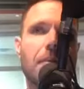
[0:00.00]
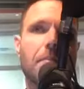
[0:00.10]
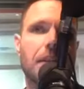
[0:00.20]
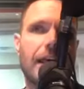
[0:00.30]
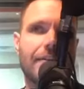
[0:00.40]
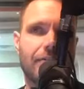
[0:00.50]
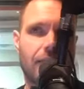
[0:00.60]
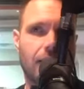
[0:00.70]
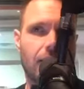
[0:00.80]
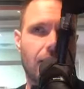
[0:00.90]
the
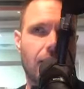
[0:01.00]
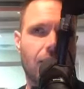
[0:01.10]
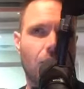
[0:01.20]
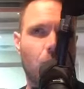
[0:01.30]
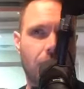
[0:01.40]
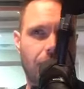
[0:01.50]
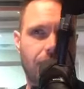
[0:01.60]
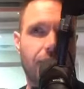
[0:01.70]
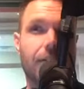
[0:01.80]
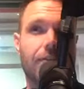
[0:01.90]
blessing in the
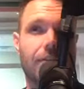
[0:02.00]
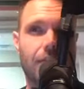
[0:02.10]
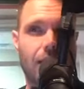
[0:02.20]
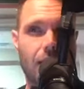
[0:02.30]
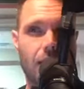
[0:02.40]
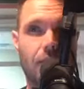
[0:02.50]
weeds, because it's there.